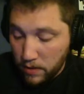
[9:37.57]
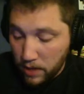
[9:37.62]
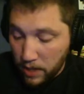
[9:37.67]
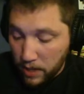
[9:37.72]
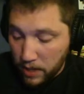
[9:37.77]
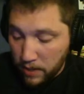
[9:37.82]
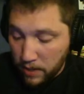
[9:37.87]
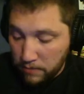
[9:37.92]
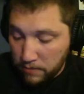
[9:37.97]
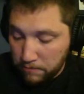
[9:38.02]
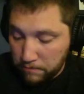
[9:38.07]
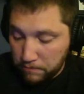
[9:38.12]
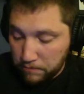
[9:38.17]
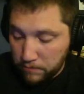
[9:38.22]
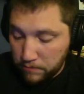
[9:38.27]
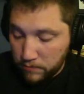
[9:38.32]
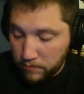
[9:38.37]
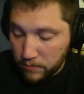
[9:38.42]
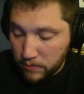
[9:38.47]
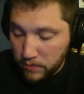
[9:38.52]
I'll
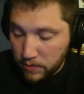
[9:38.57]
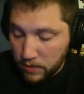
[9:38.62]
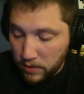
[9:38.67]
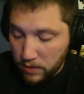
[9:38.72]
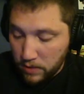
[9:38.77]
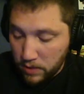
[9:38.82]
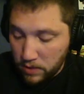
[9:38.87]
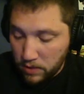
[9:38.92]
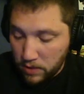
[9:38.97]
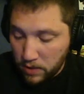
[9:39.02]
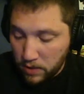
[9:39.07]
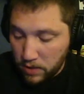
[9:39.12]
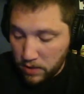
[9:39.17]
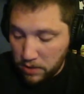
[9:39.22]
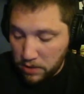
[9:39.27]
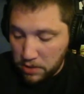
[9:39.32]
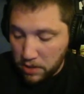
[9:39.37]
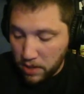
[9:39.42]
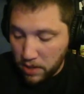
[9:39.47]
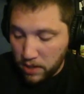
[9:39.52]
show you the
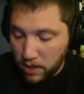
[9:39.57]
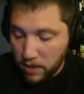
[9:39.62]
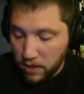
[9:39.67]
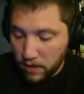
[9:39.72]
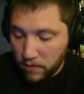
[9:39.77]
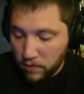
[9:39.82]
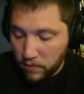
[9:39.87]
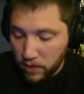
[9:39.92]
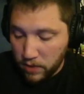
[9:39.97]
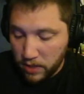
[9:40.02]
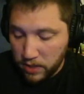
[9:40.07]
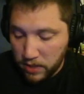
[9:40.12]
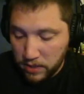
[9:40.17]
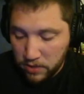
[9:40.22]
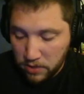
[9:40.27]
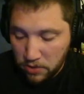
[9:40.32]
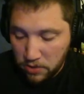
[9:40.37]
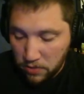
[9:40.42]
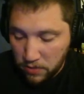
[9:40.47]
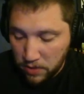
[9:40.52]
chart here of what it
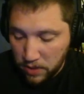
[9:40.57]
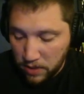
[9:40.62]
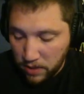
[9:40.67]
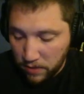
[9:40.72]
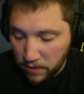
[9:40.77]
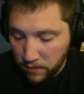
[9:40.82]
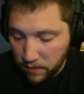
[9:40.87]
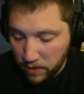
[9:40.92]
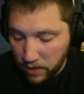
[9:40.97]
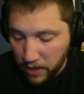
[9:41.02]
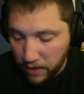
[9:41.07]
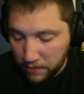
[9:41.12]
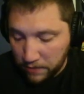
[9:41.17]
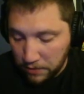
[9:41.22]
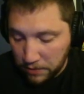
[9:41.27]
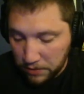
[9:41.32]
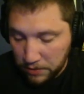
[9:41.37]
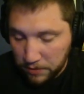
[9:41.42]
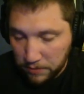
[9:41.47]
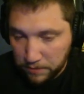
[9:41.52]
is through the different
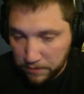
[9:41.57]
levels.